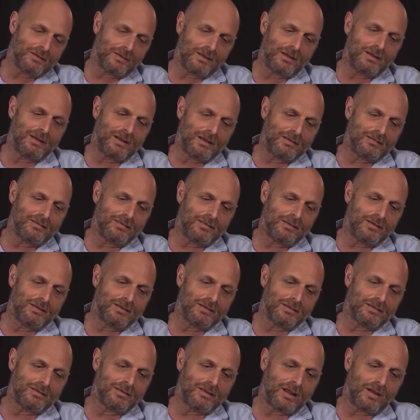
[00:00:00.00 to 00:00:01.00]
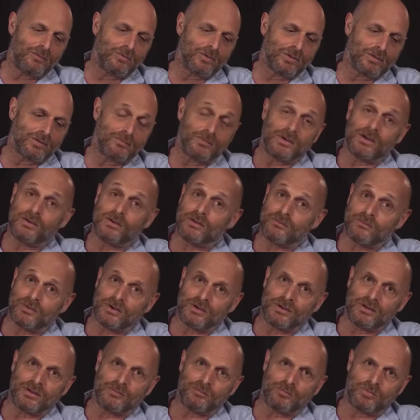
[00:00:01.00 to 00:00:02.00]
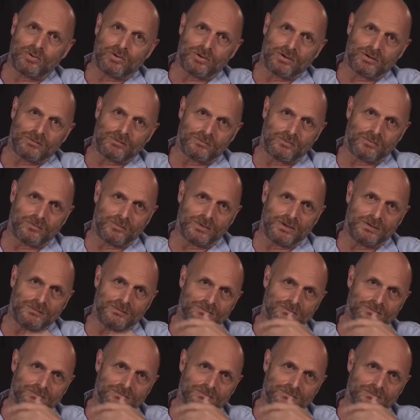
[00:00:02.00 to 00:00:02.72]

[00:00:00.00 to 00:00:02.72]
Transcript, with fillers: And I think that was very, very important for me.